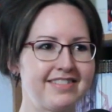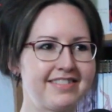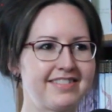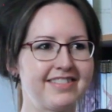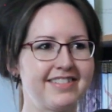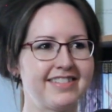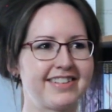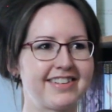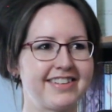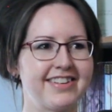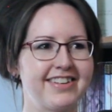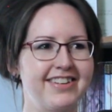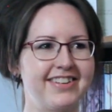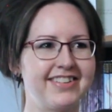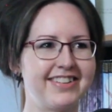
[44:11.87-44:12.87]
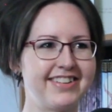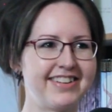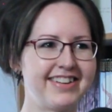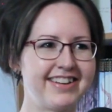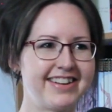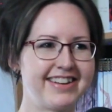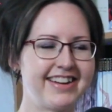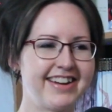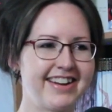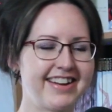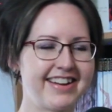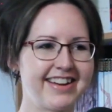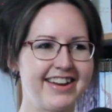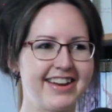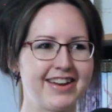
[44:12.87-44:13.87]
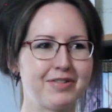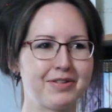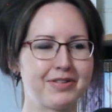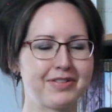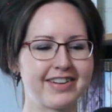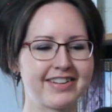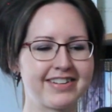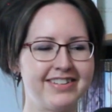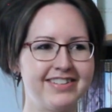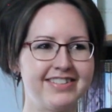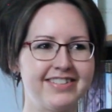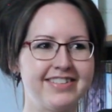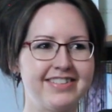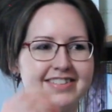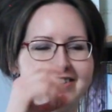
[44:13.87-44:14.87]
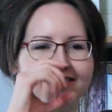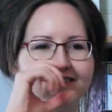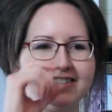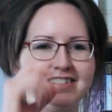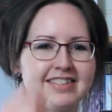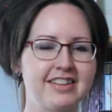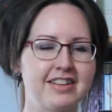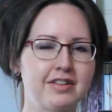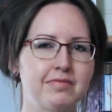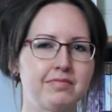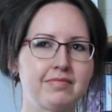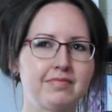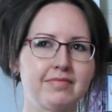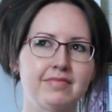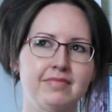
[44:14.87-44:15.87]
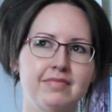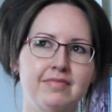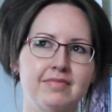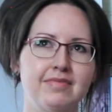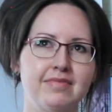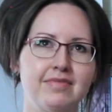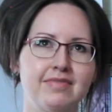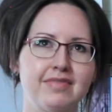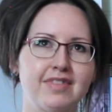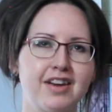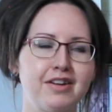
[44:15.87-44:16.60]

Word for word: It was like, oh. Yeah.